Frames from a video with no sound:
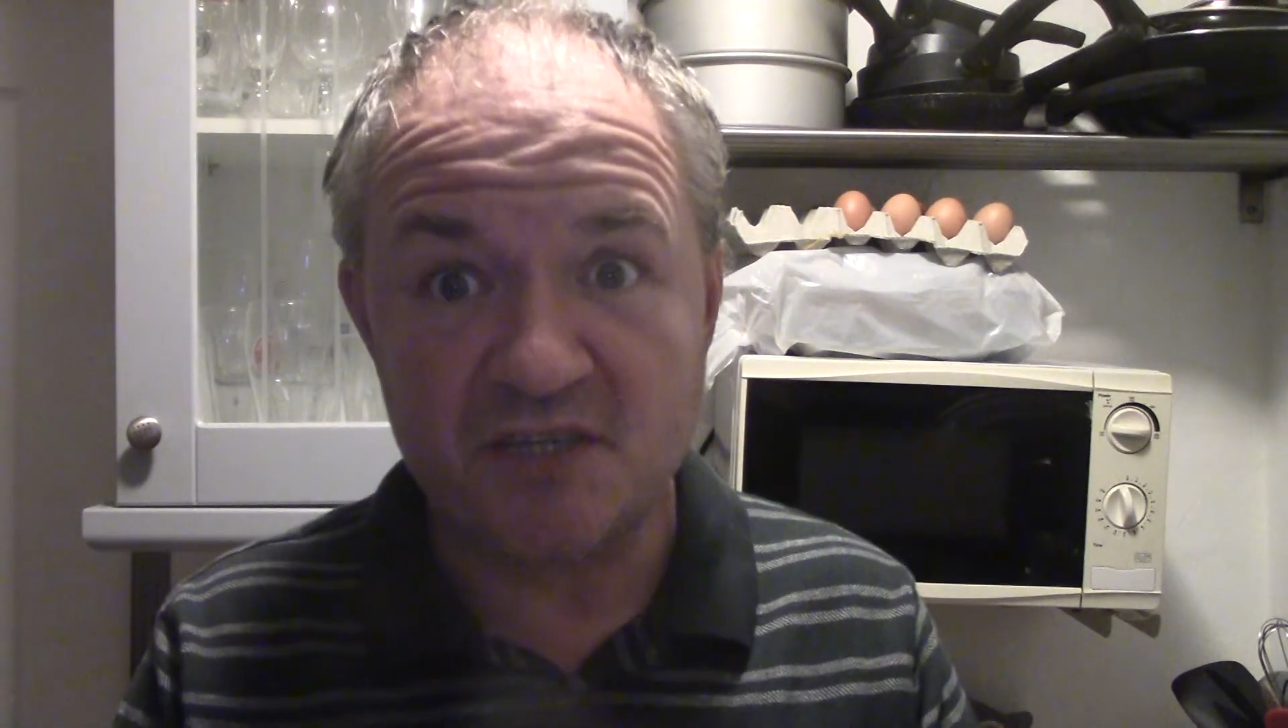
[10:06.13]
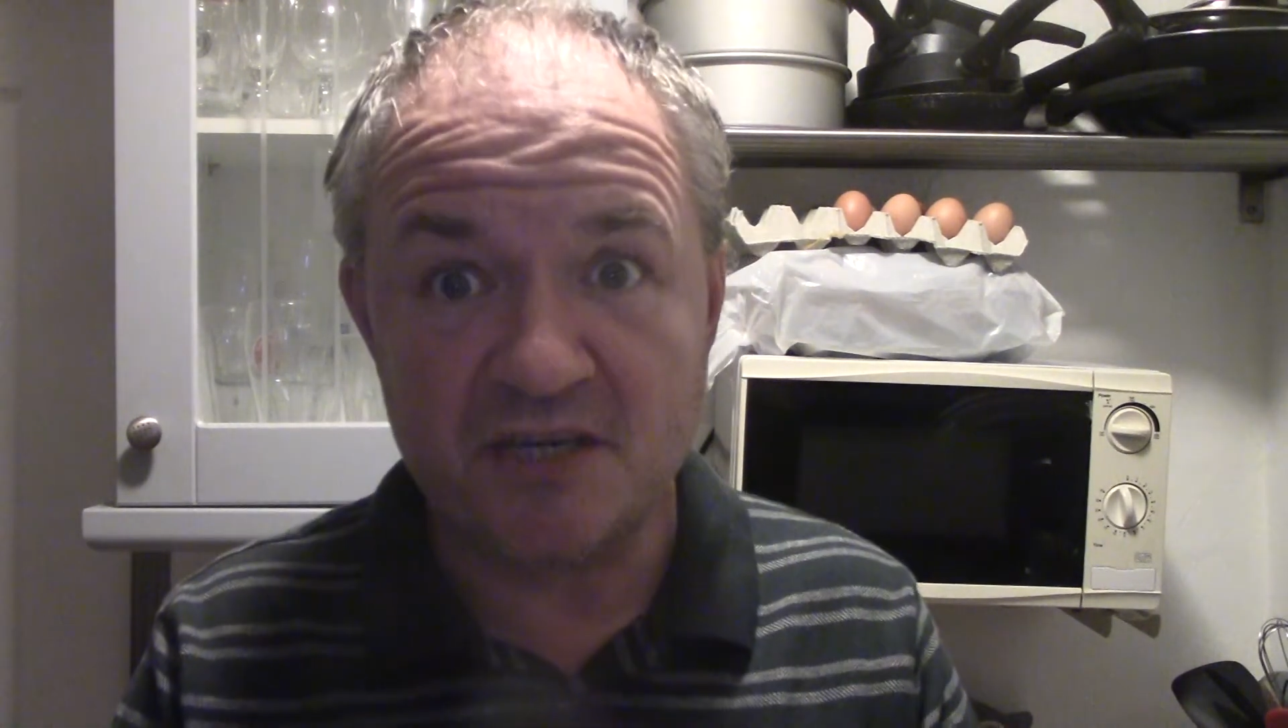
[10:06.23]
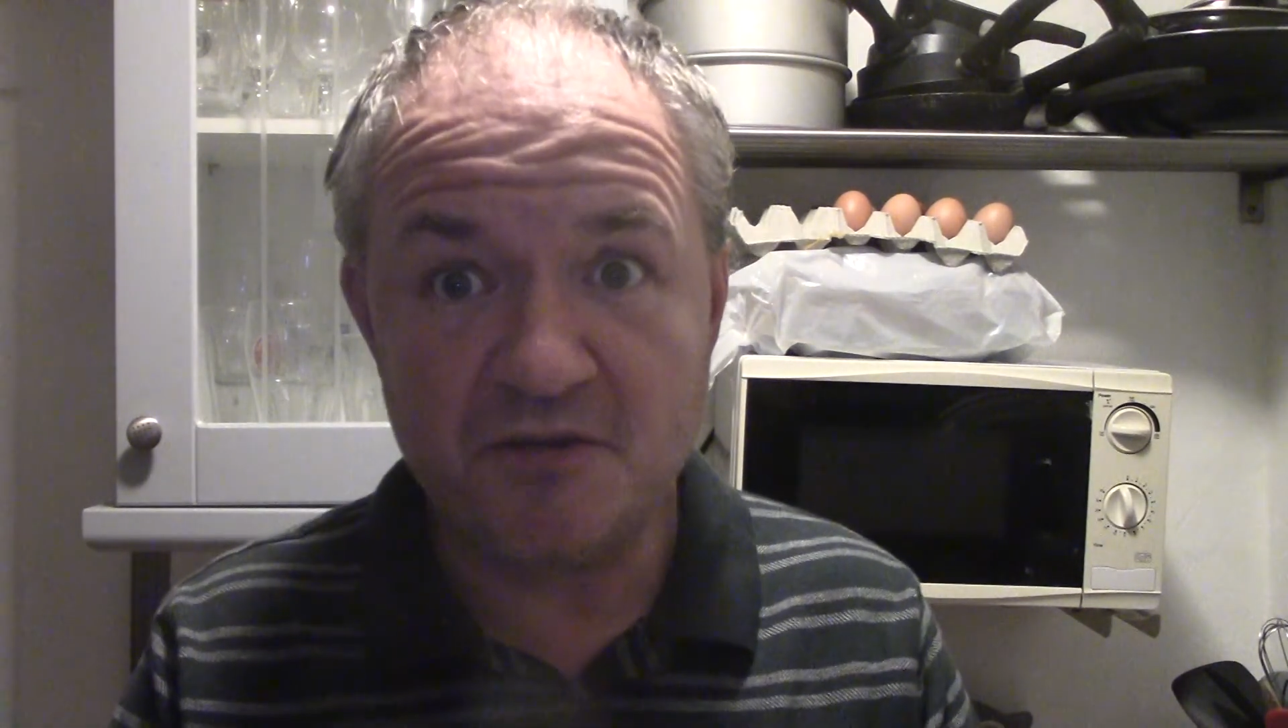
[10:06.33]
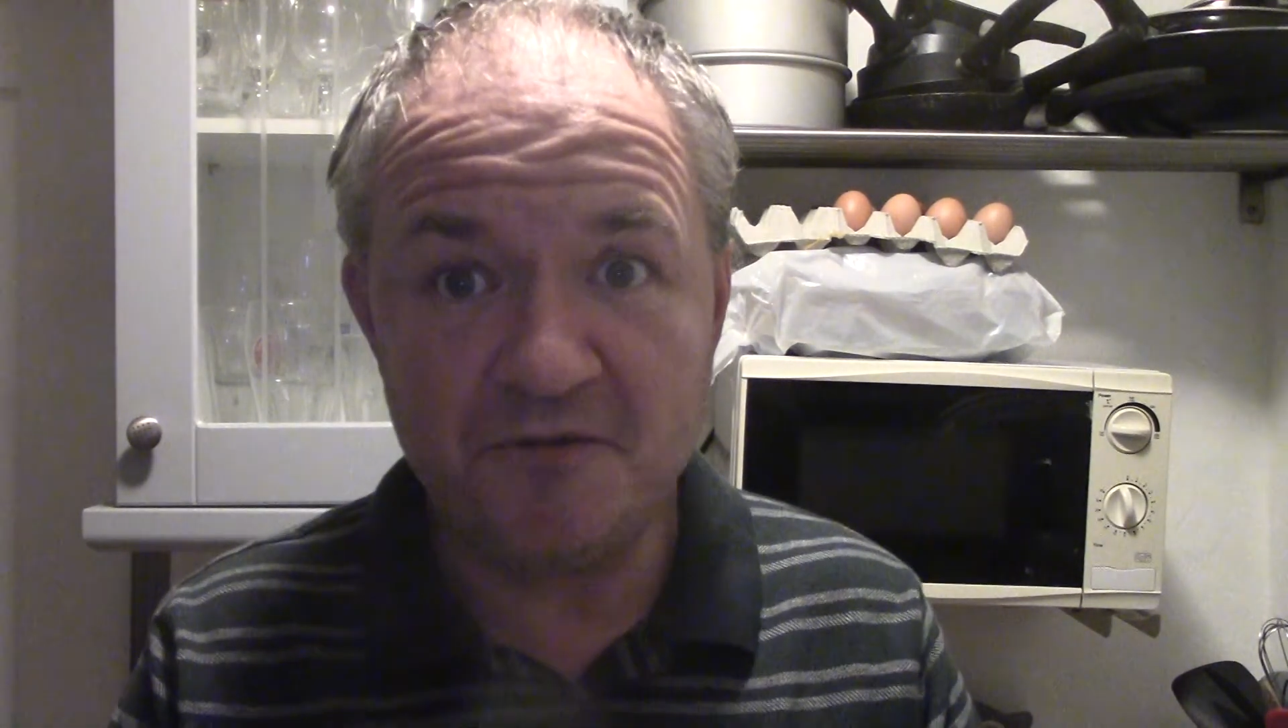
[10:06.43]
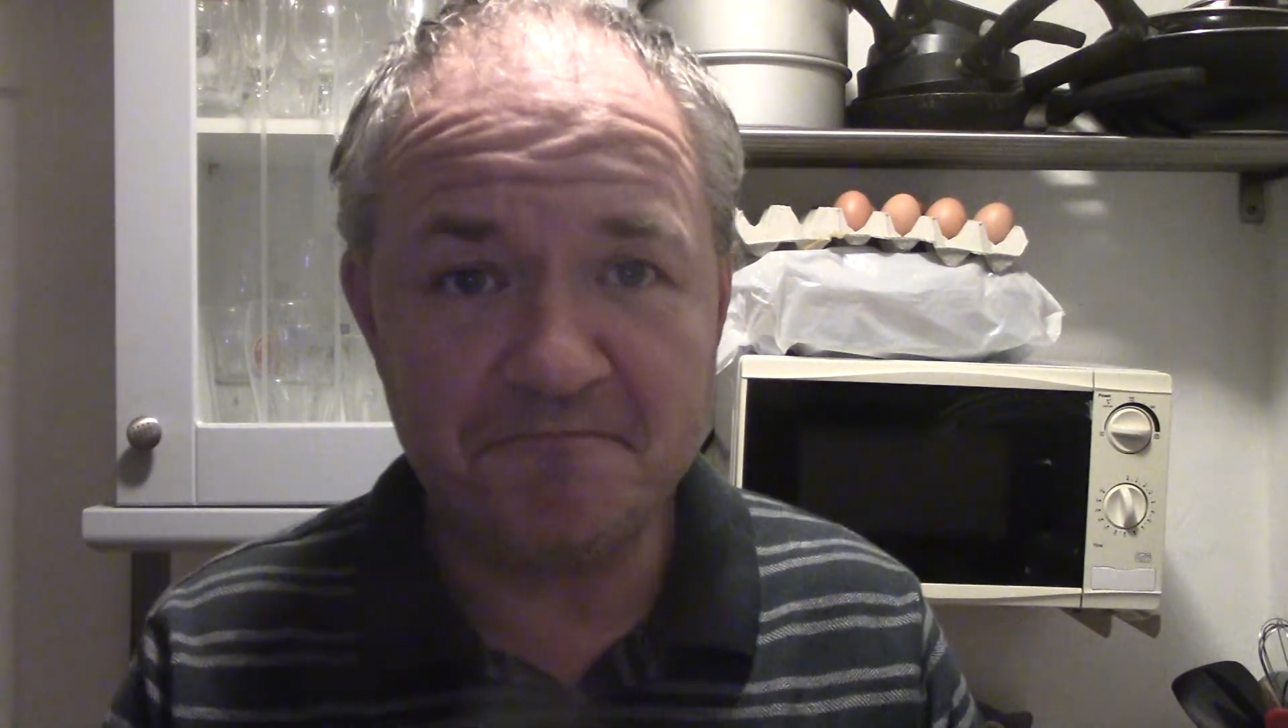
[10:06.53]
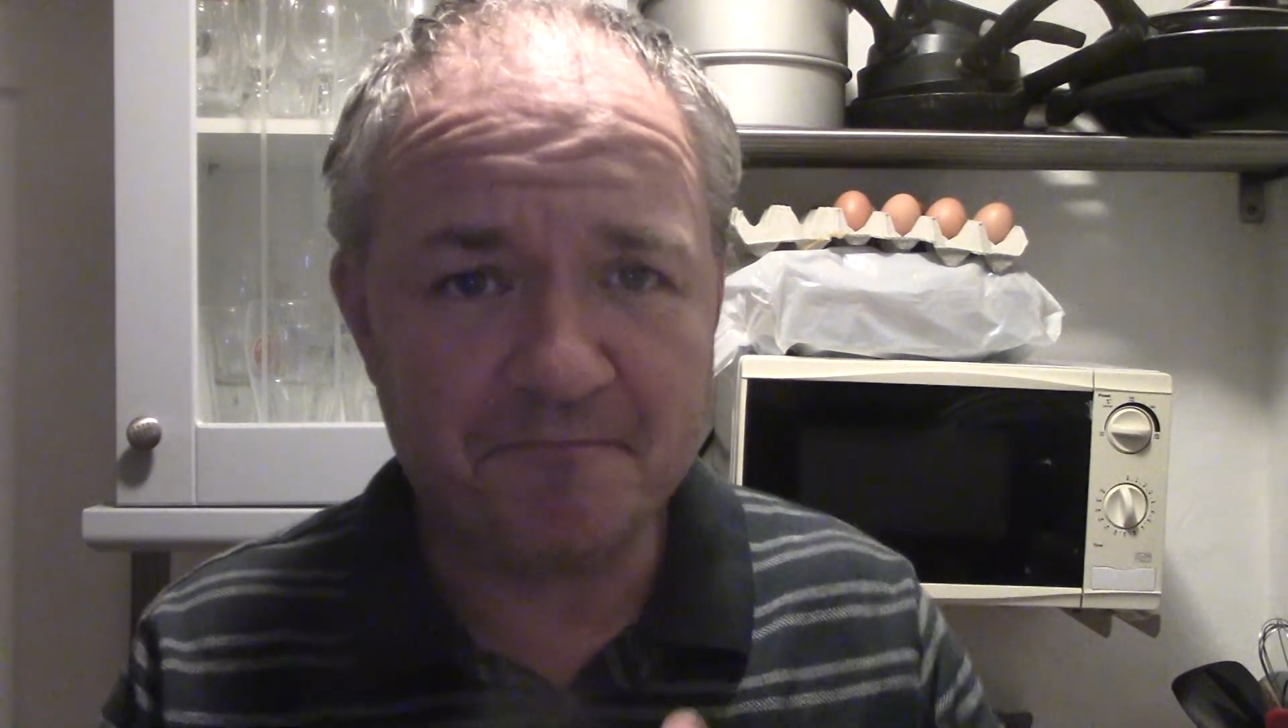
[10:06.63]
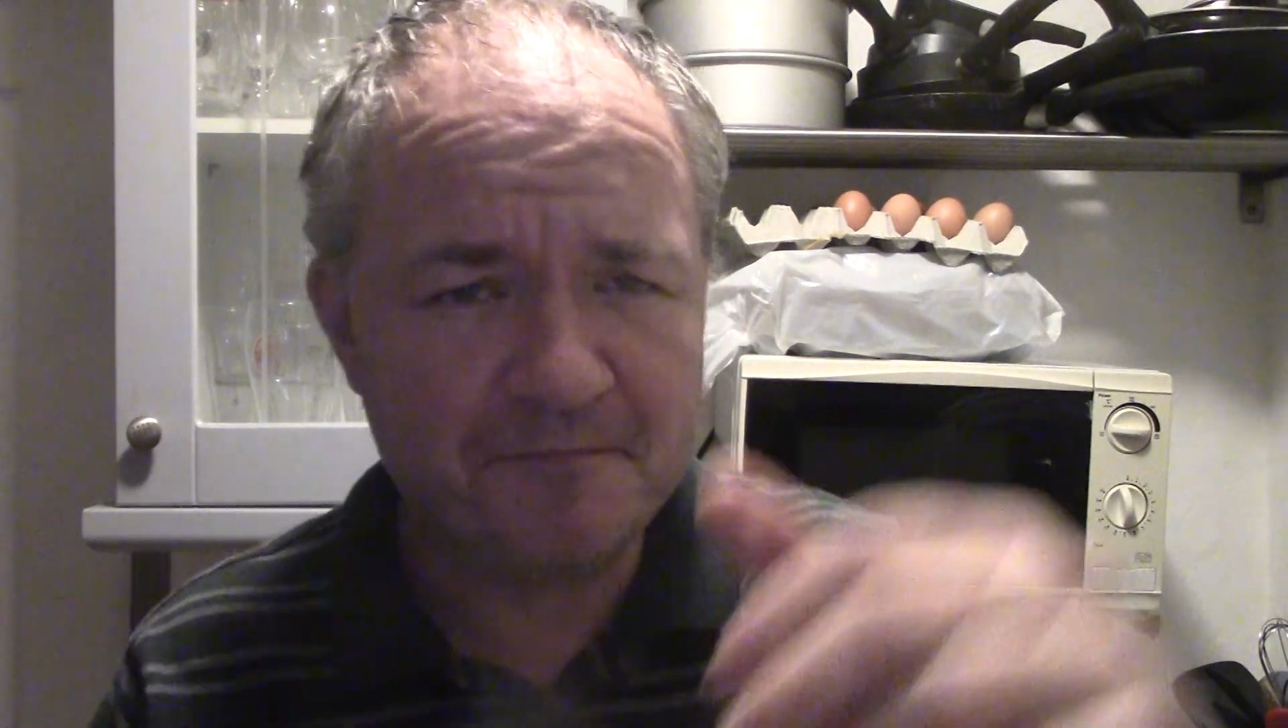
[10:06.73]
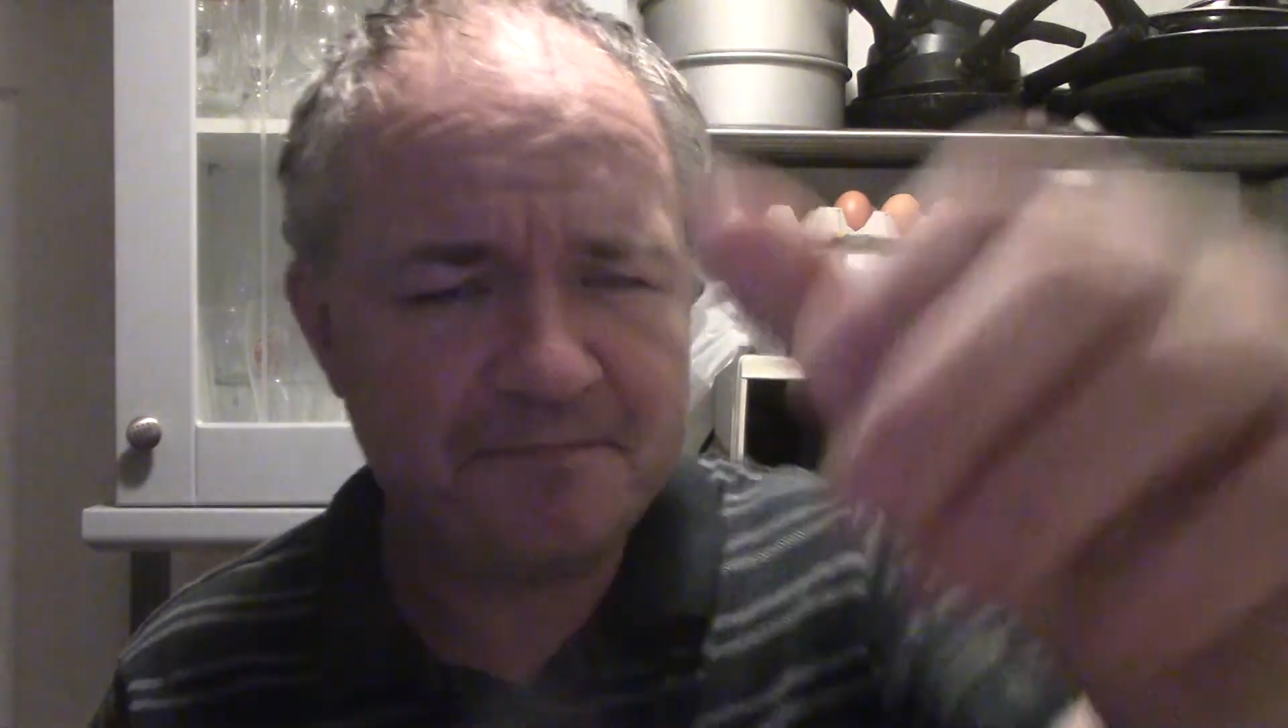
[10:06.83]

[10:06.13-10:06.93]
see you soon